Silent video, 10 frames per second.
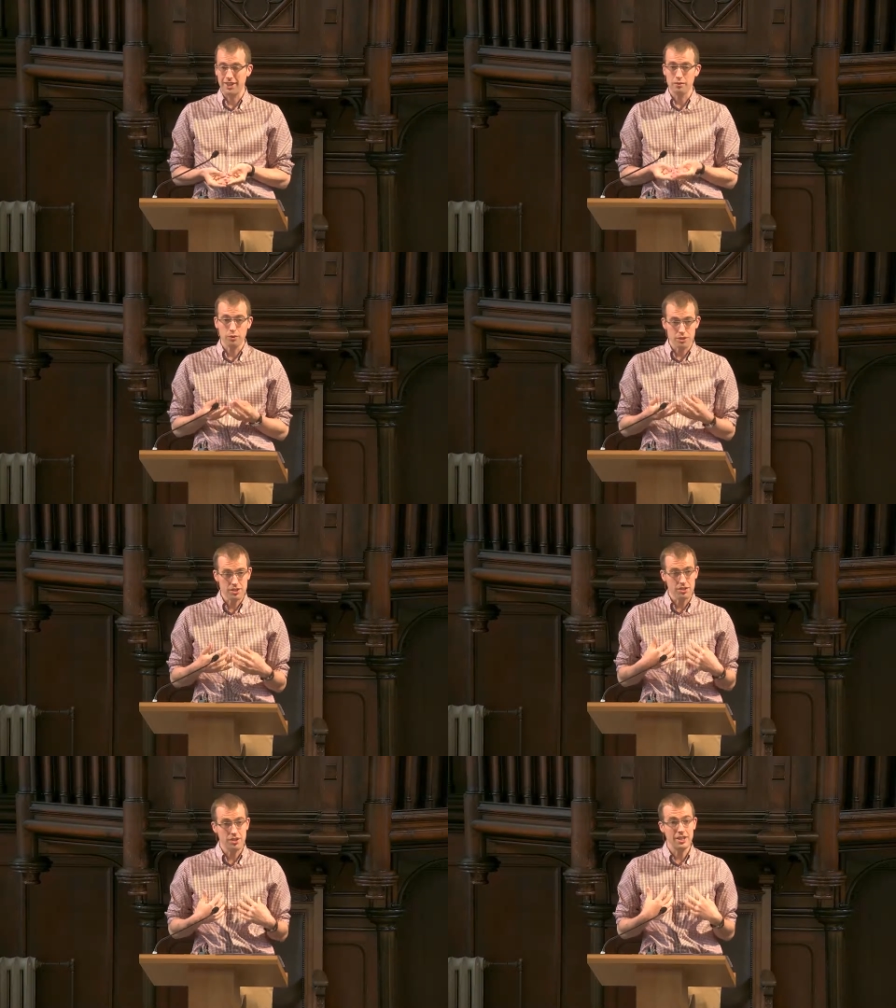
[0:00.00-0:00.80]
It forces
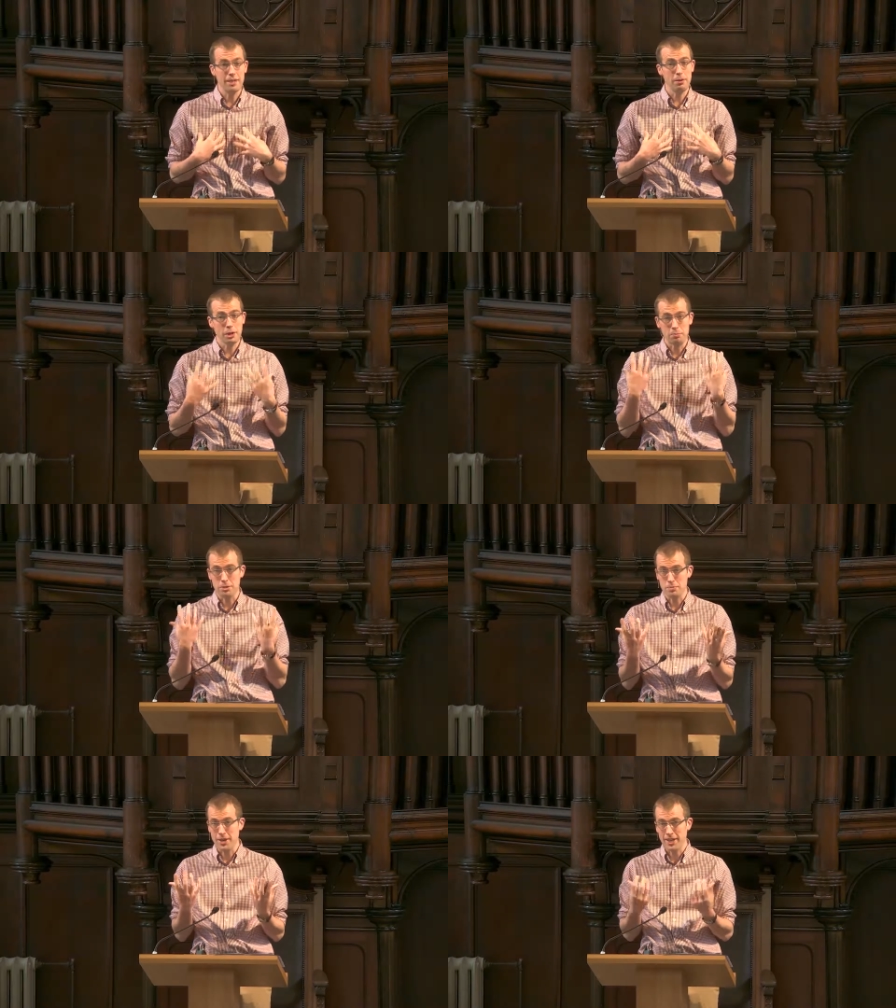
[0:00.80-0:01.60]
us to think about our
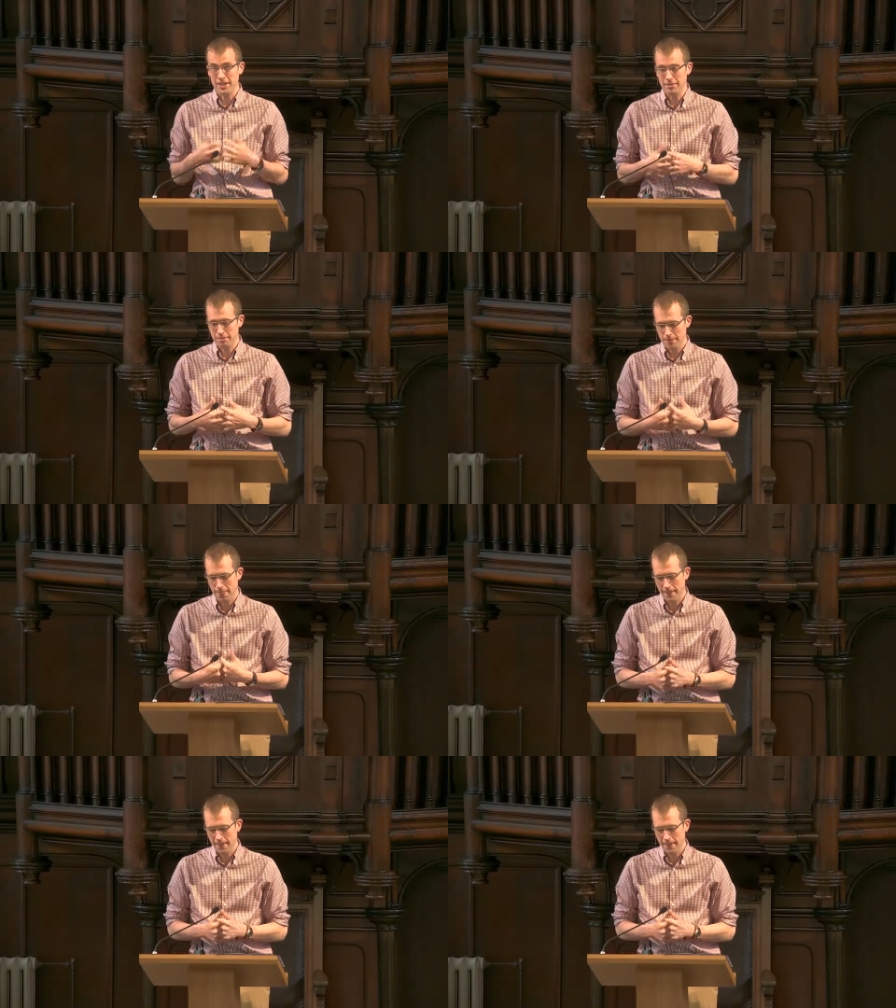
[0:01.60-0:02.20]
perspective,